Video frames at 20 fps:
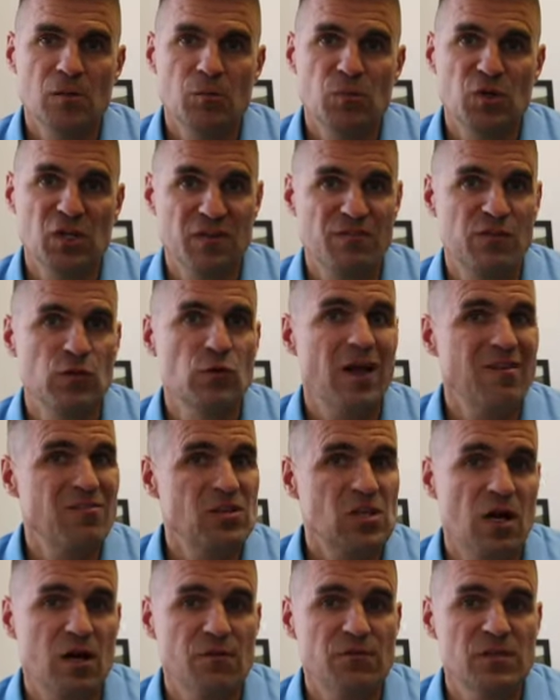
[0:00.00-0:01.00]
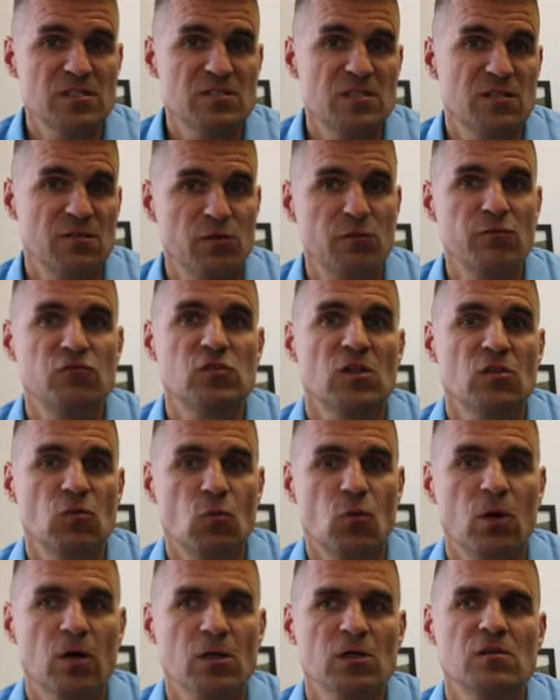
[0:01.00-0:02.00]
But if you have the confidence and you've done the
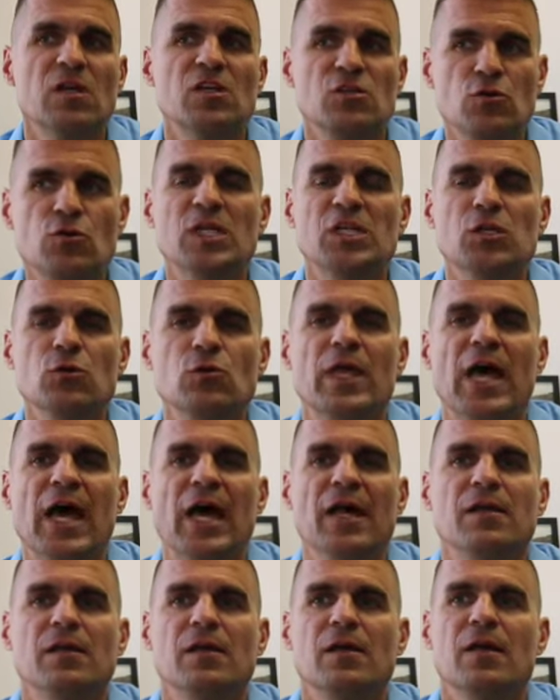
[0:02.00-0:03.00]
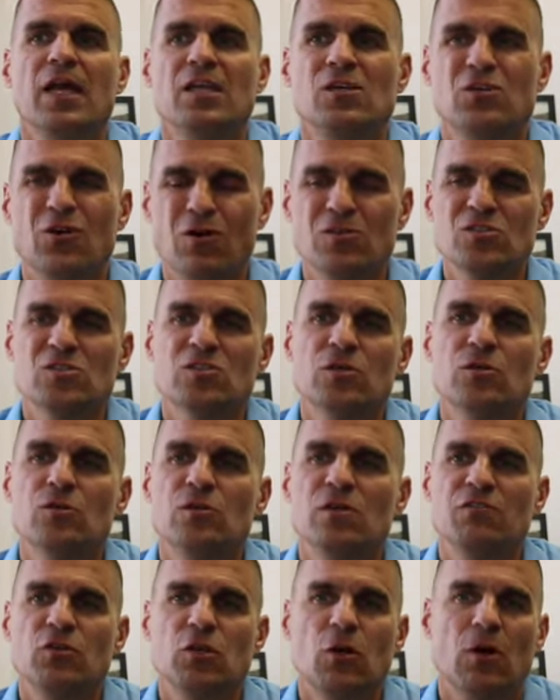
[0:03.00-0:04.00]
work, then you can do that. And you
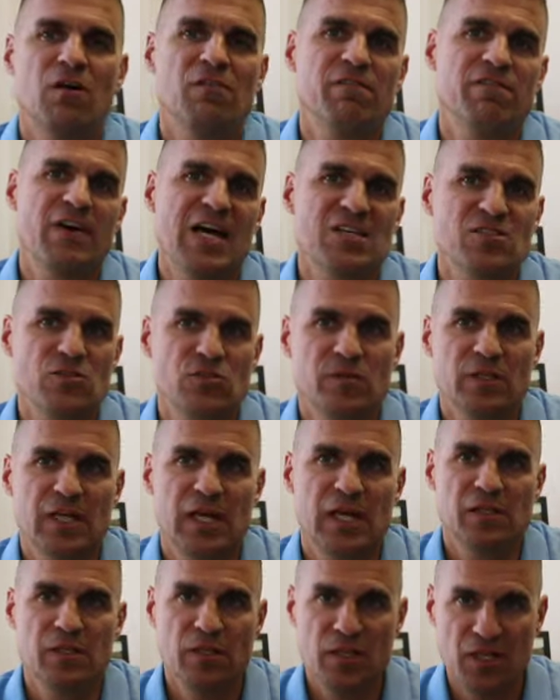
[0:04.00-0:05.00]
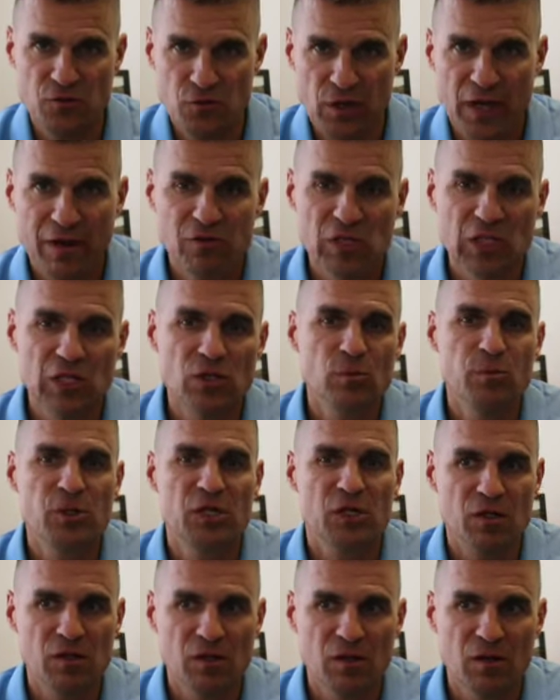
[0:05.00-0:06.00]
also, if you go out faster than that, then you have a little
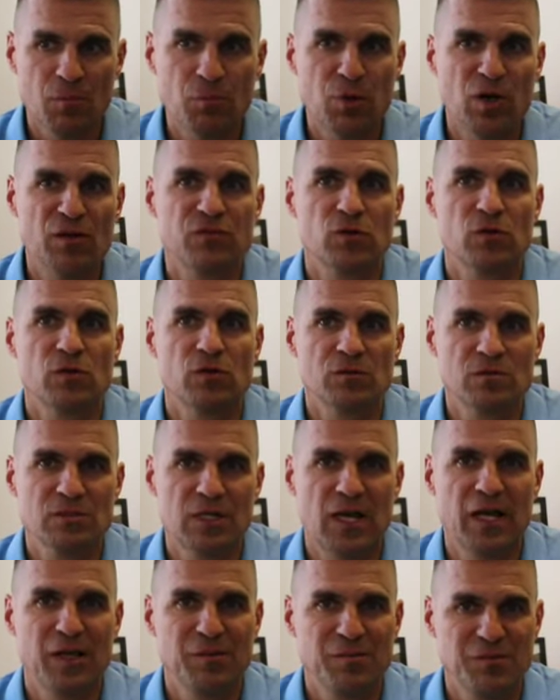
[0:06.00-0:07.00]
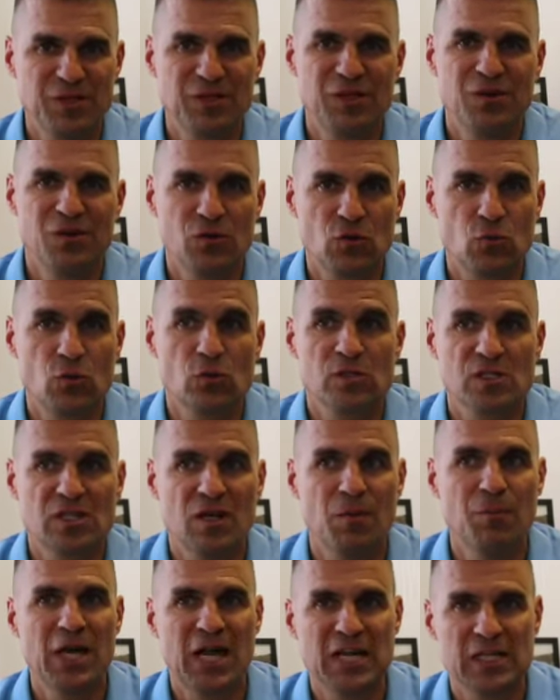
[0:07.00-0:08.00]
bit of a buffer time, you know, in order to
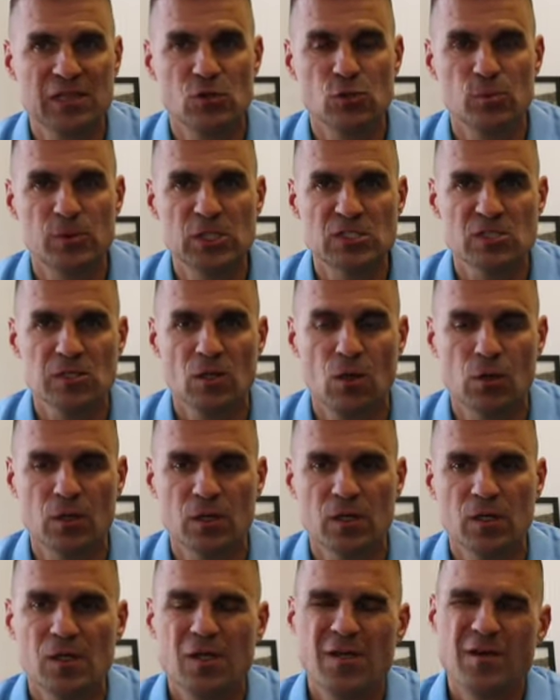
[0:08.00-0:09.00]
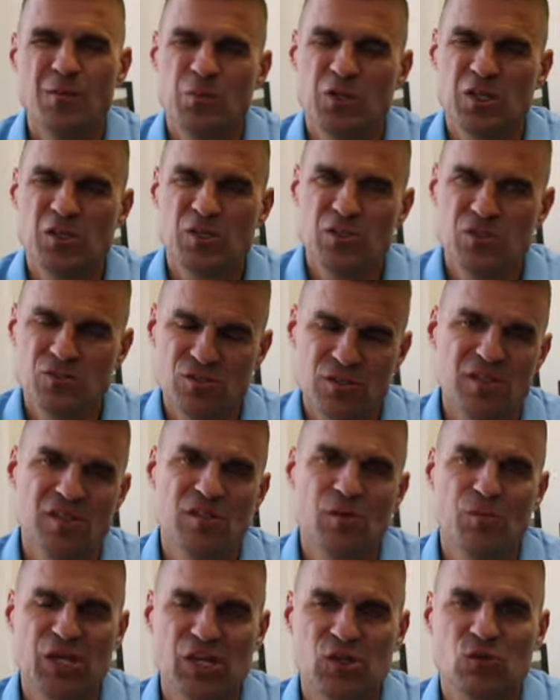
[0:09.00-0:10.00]
come back a little bit slower. But usually
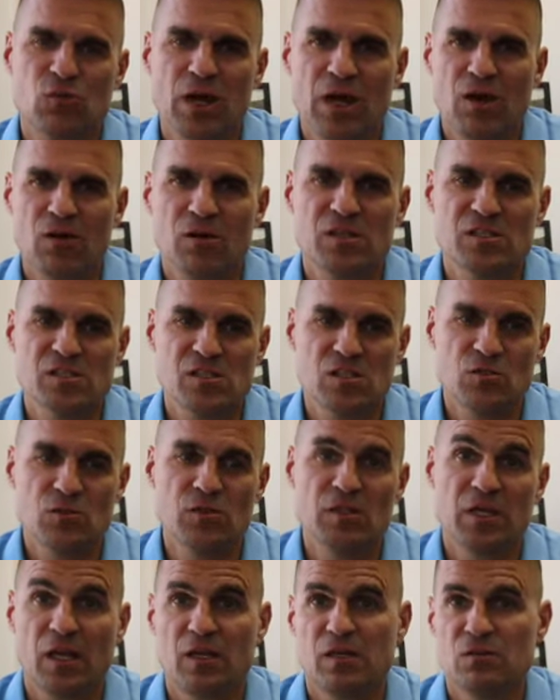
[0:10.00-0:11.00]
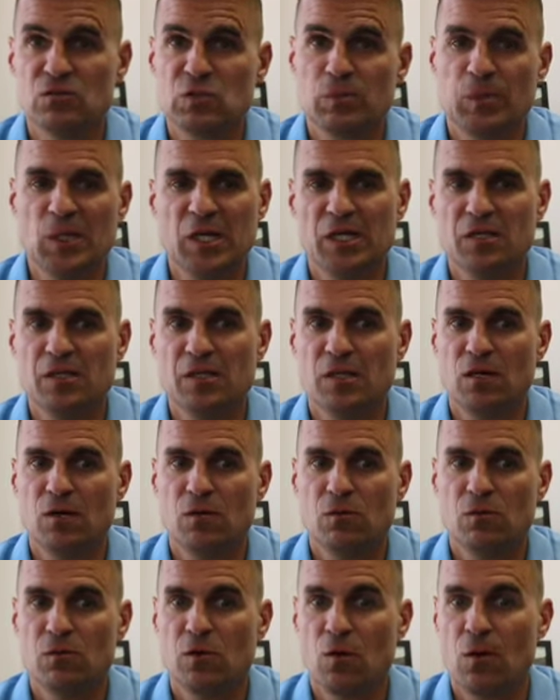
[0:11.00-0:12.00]
the better route is to do a negative split, you
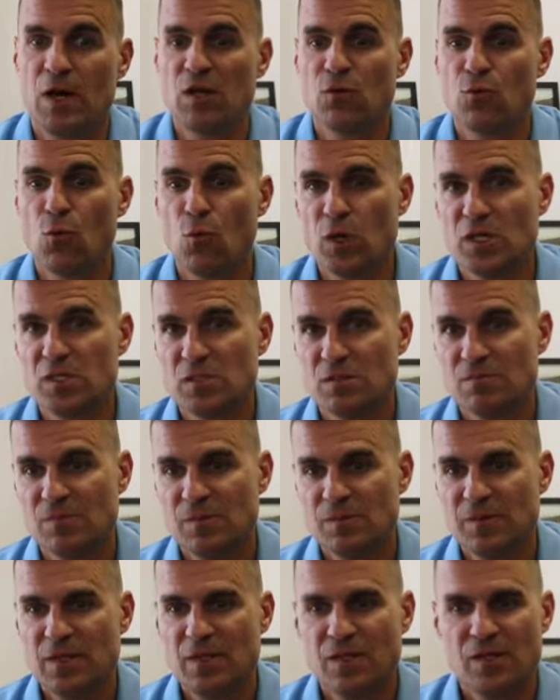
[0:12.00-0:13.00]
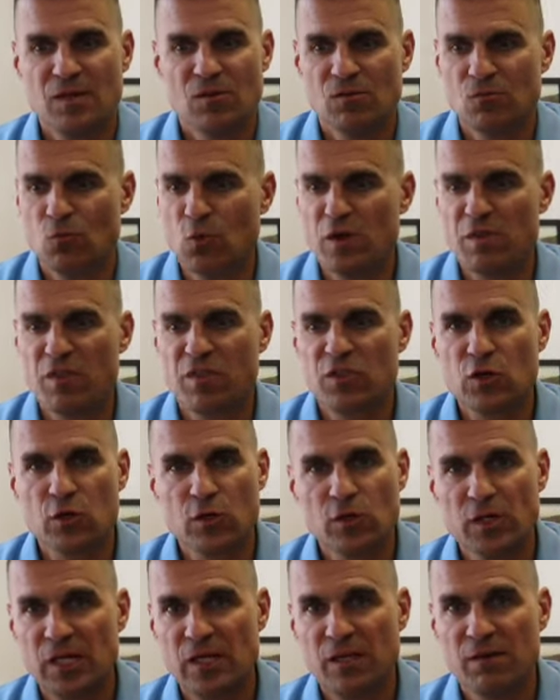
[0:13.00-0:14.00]
know, go out in
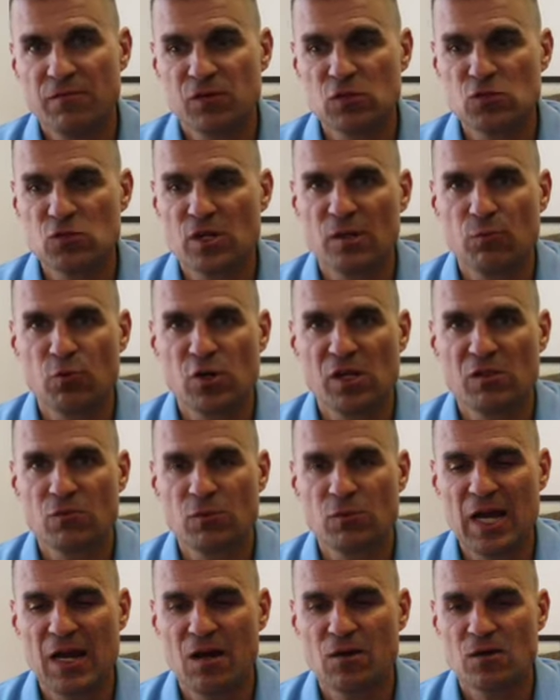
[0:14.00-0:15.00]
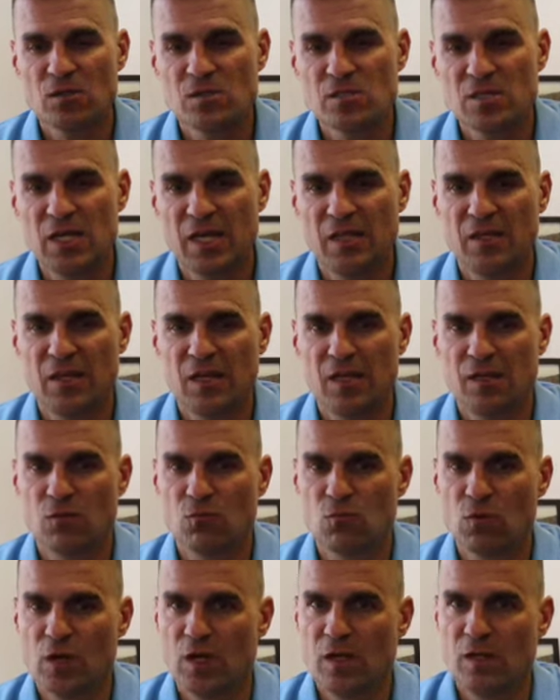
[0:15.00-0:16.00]
1:30 if you're trying to break hours, and then
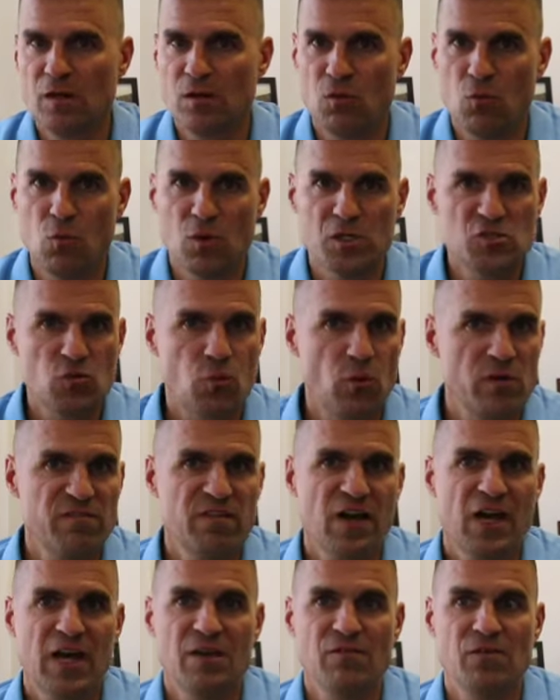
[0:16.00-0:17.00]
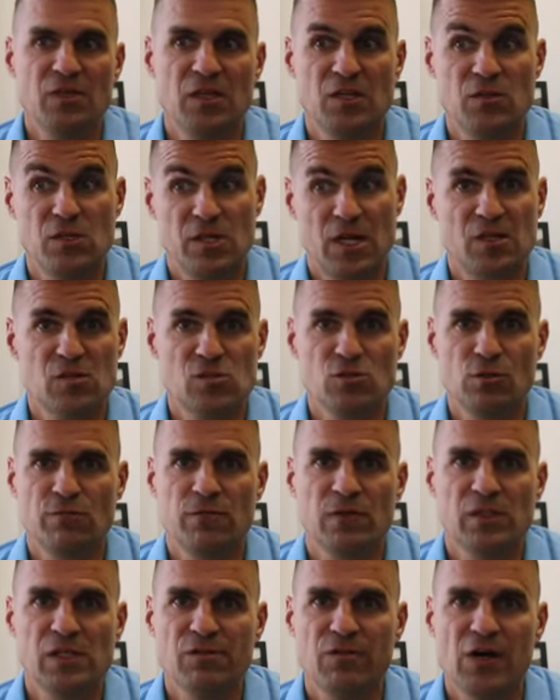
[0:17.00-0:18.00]
run a 1:25, and then you got a
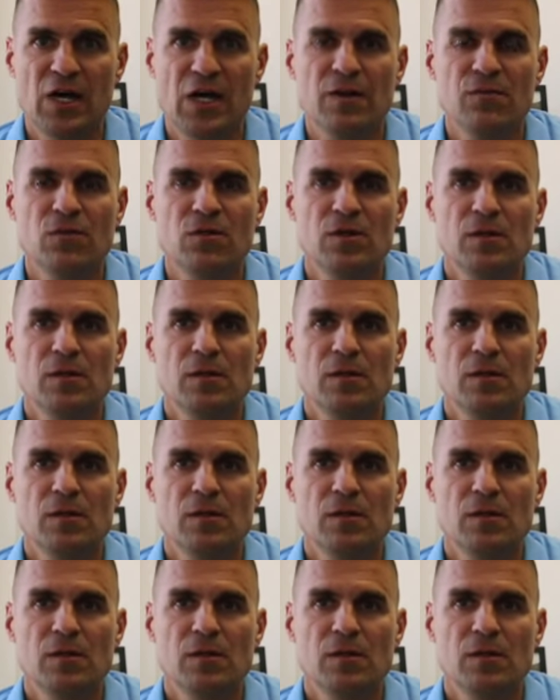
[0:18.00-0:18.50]
2:55.